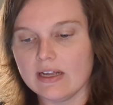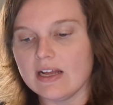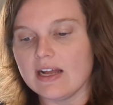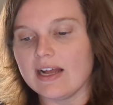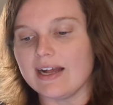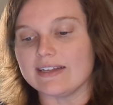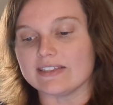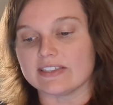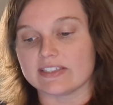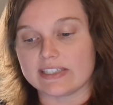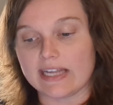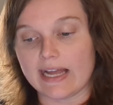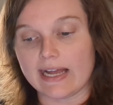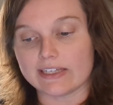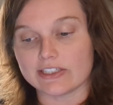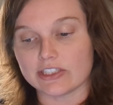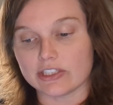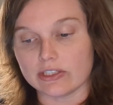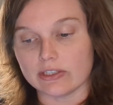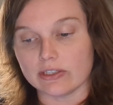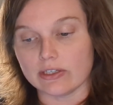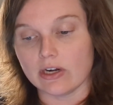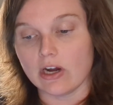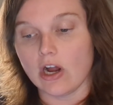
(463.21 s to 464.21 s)
a
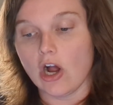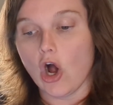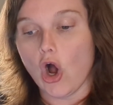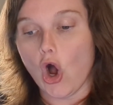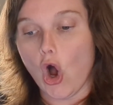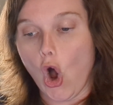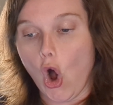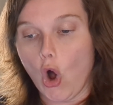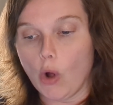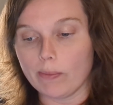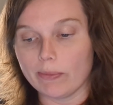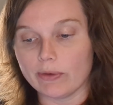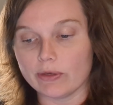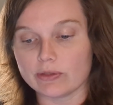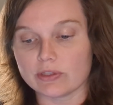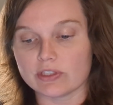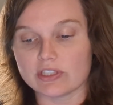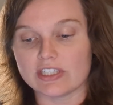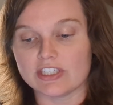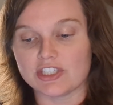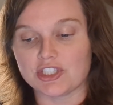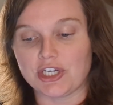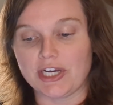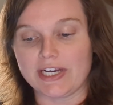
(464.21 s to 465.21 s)
stature
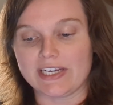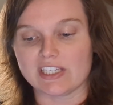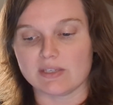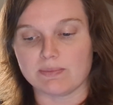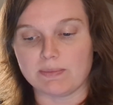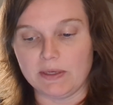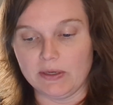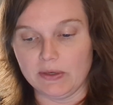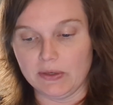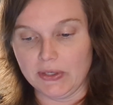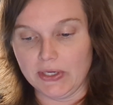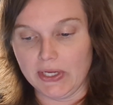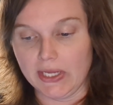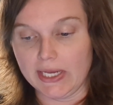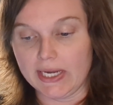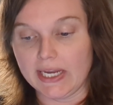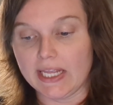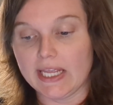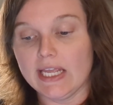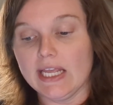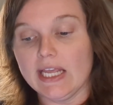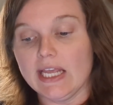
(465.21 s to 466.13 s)
almost Shakespearean.